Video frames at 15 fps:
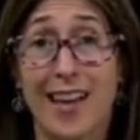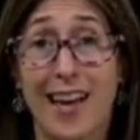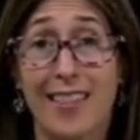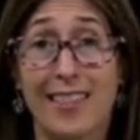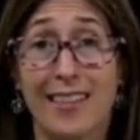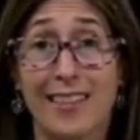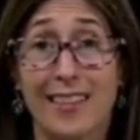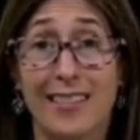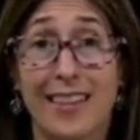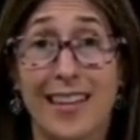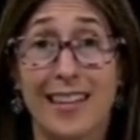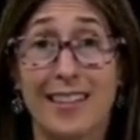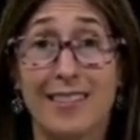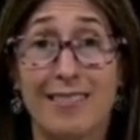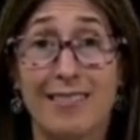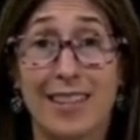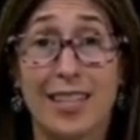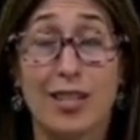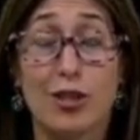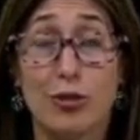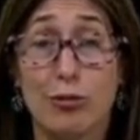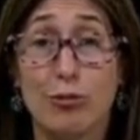I think that they
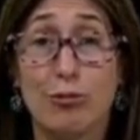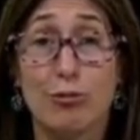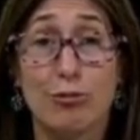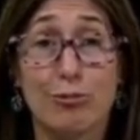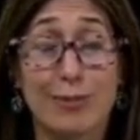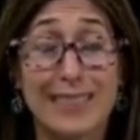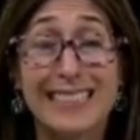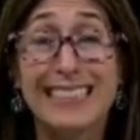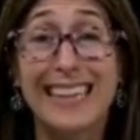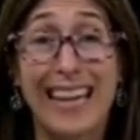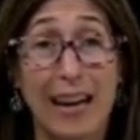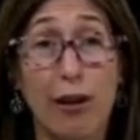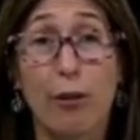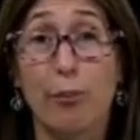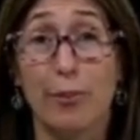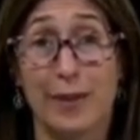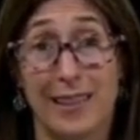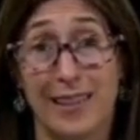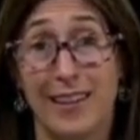do really help